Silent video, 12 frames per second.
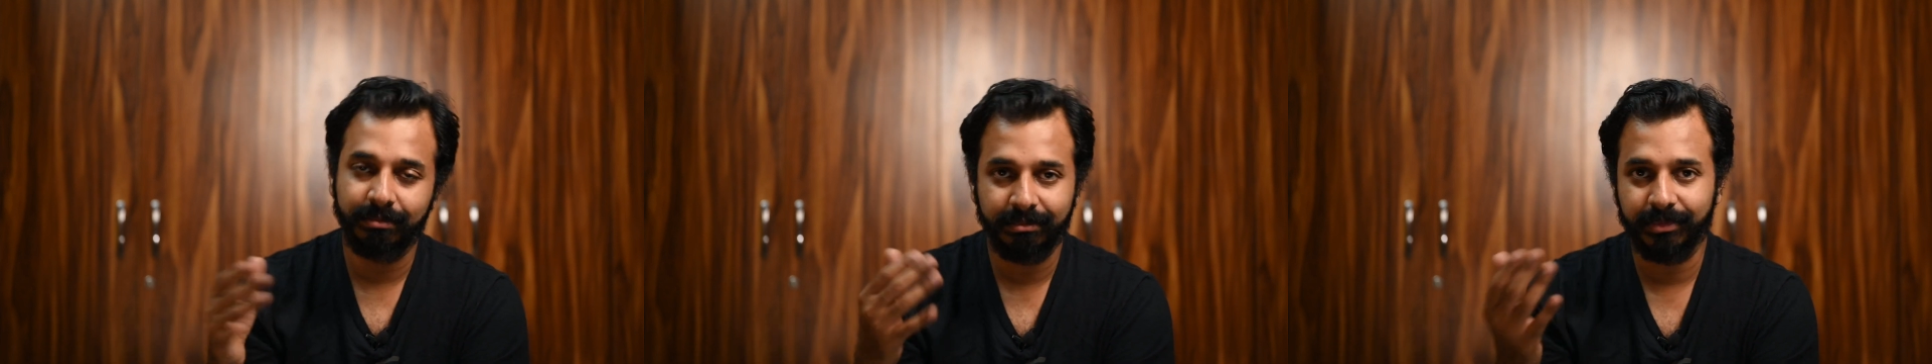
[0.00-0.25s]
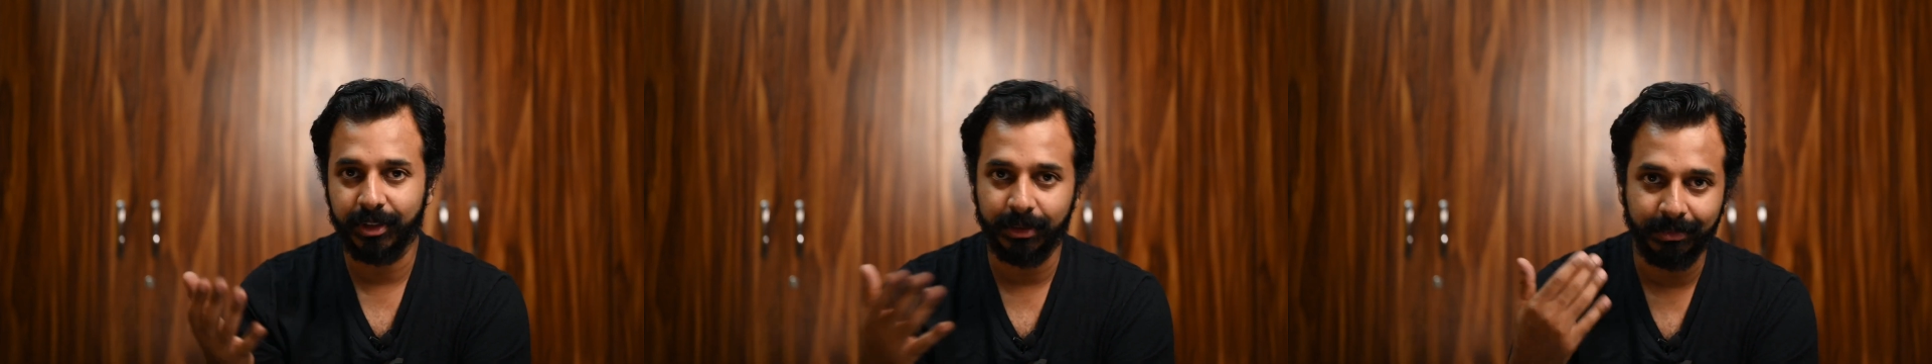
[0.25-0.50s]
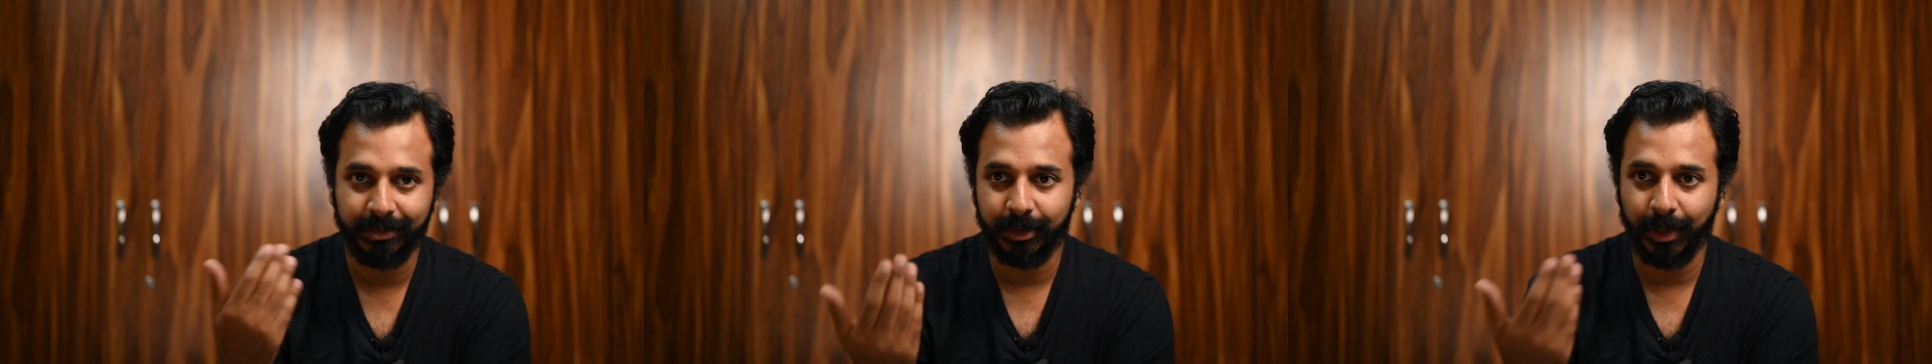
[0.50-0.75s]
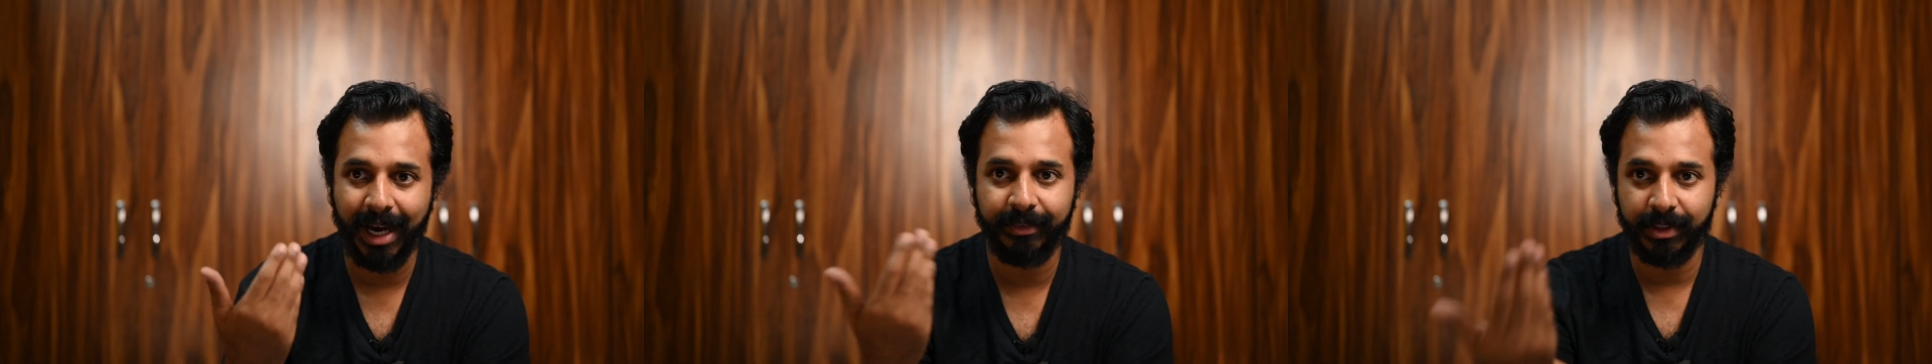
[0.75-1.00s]
so to
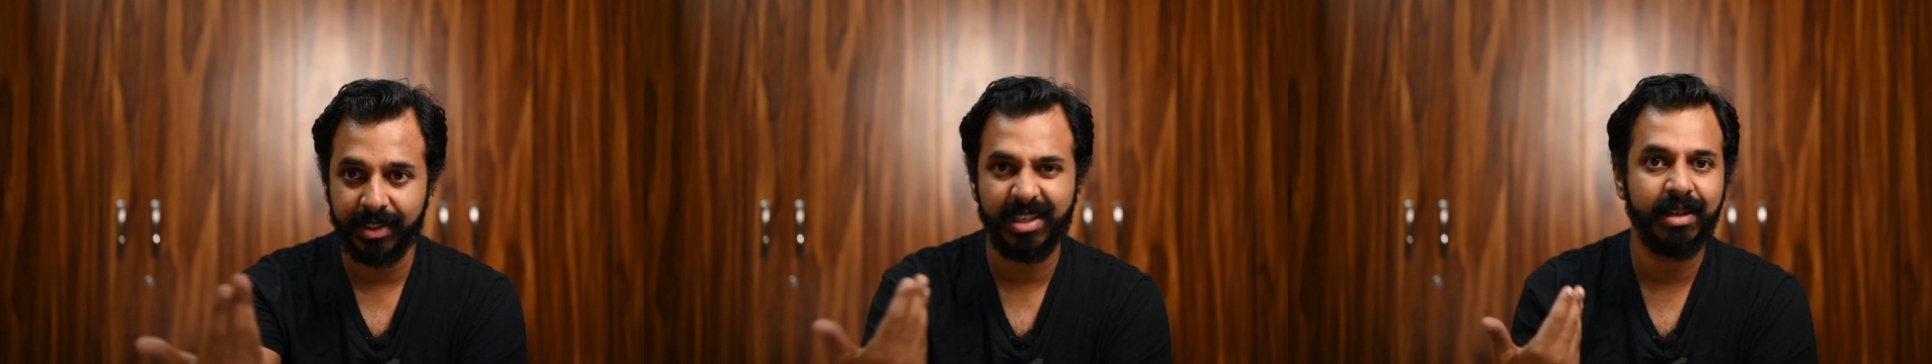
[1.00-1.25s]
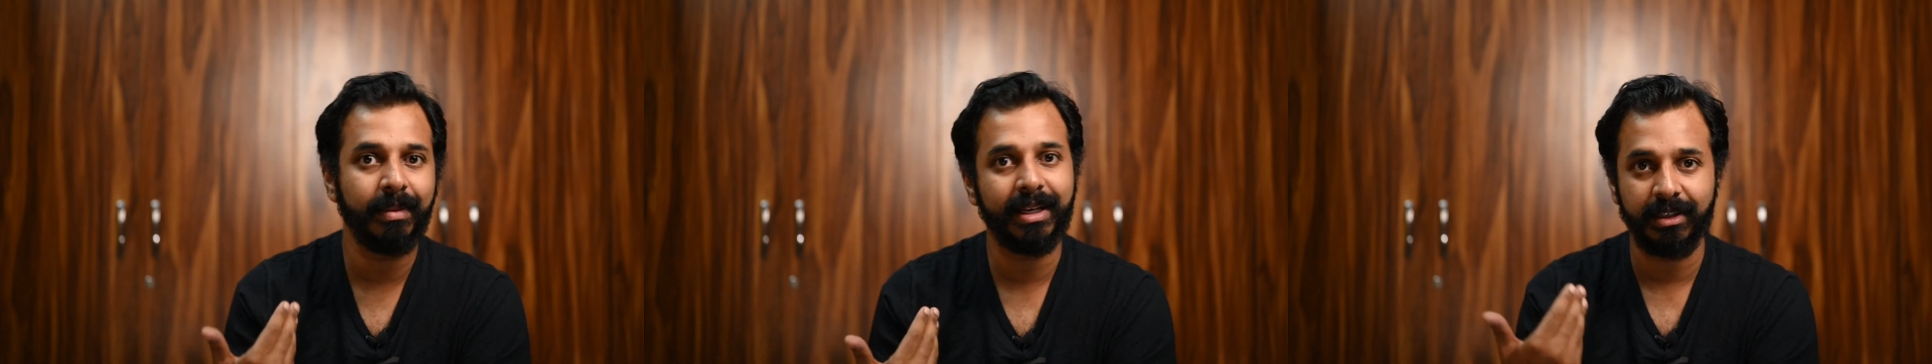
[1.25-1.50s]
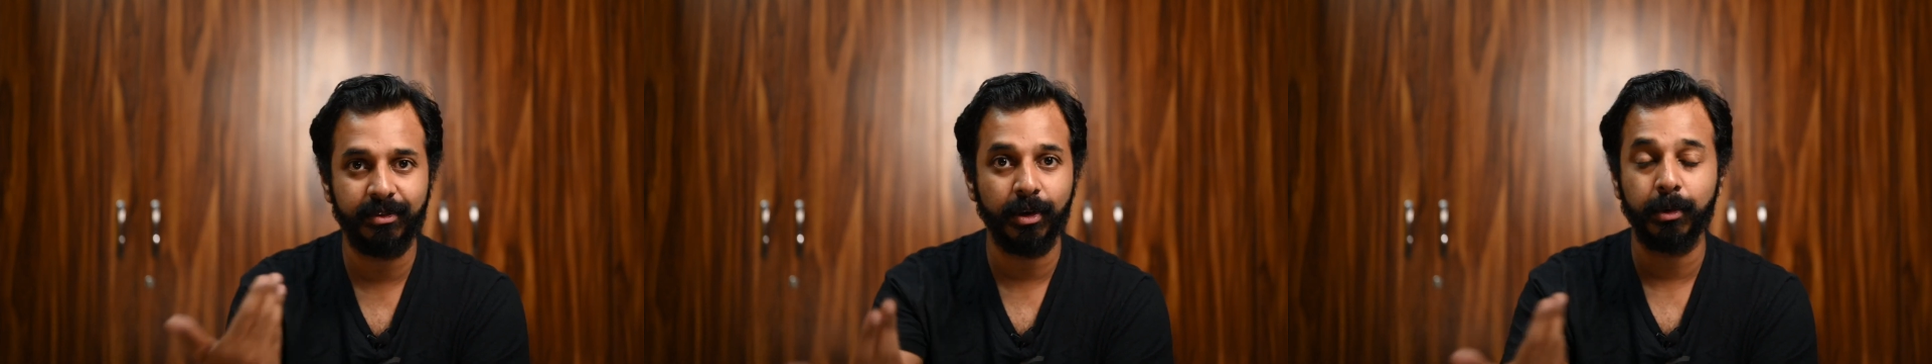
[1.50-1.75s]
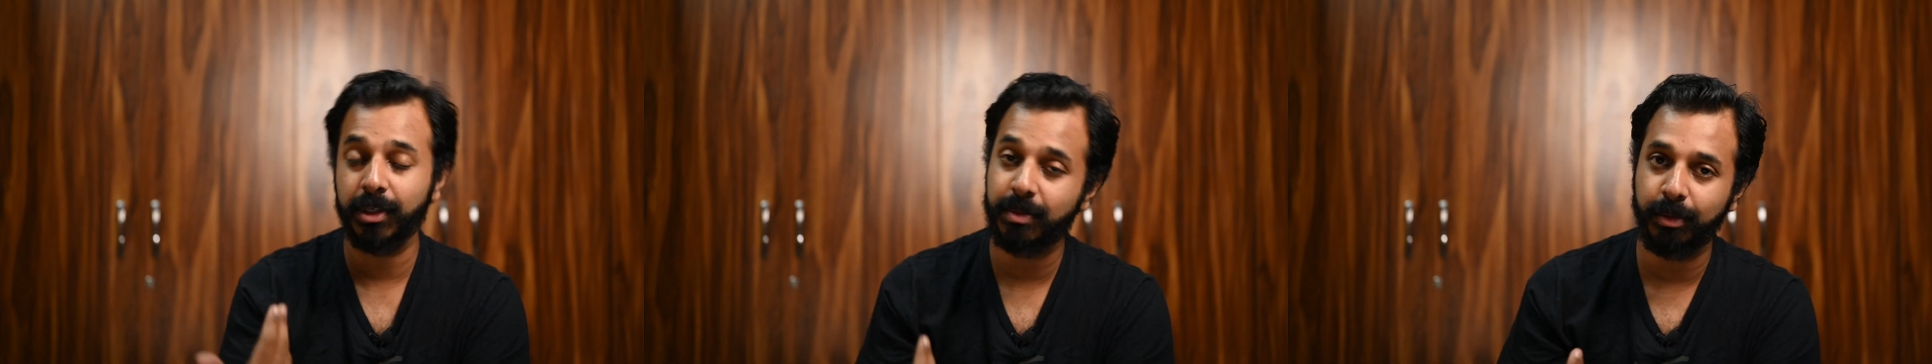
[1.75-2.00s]
have the cinematic
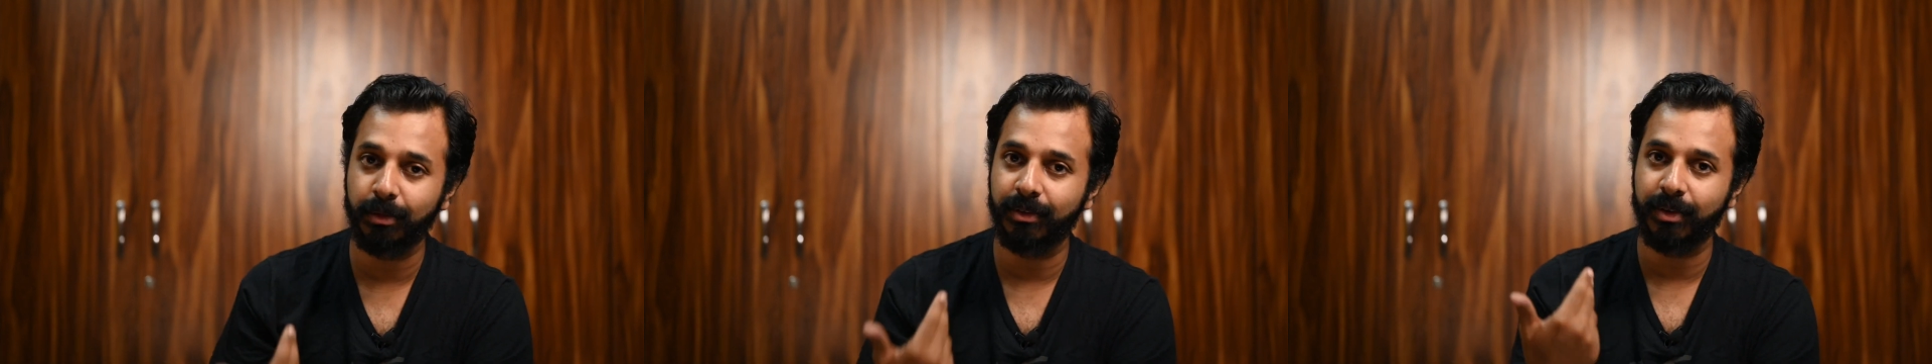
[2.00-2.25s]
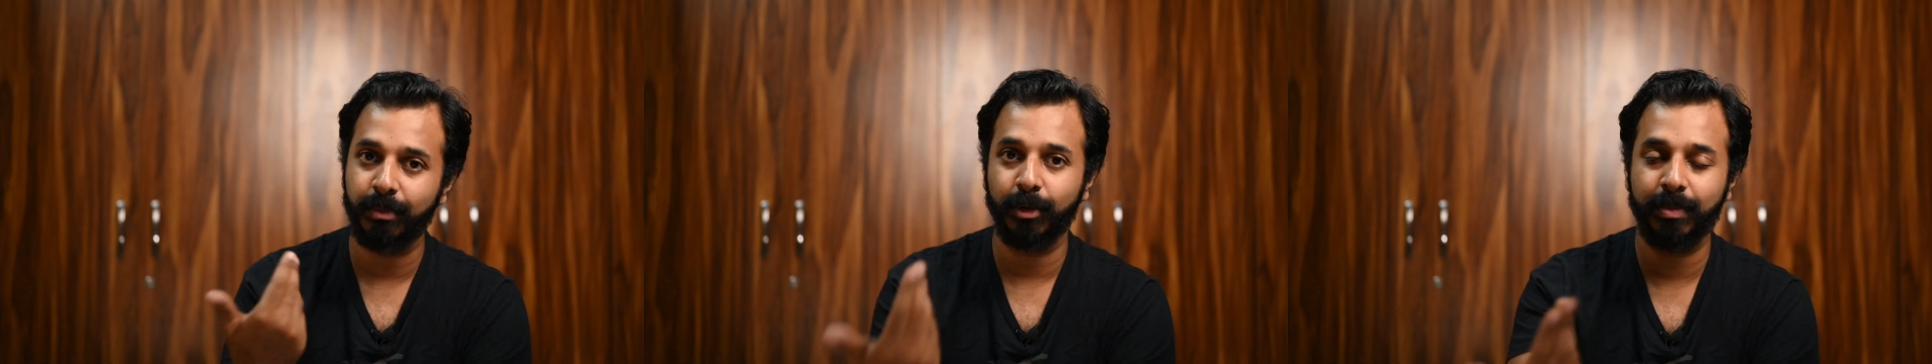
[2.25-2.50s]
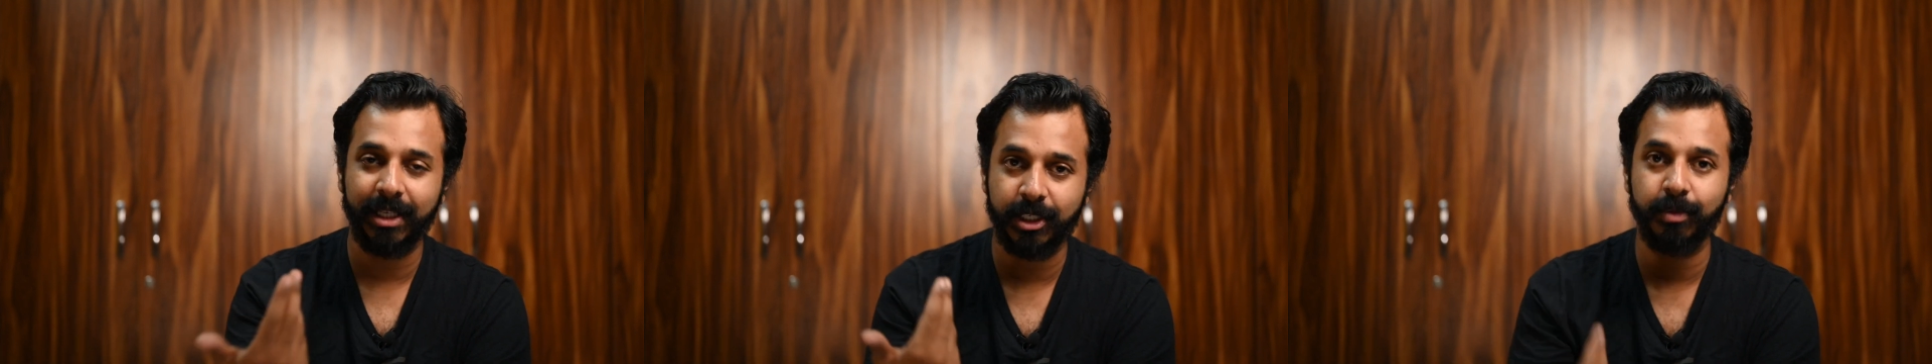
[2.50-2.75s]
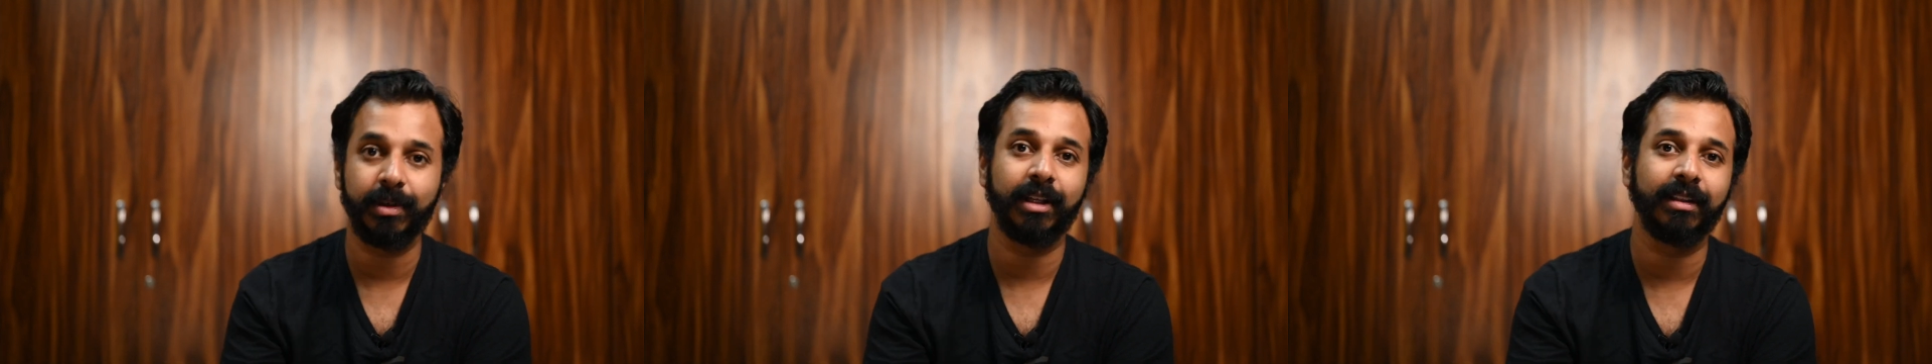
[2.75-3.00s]
focus pull from one place
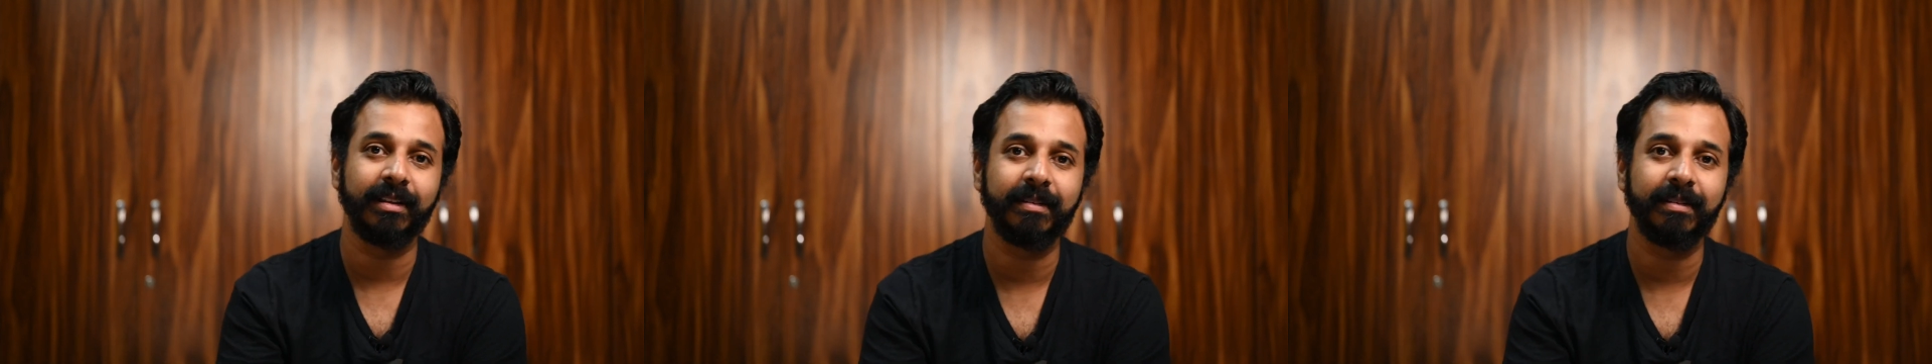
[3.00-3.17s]
to another.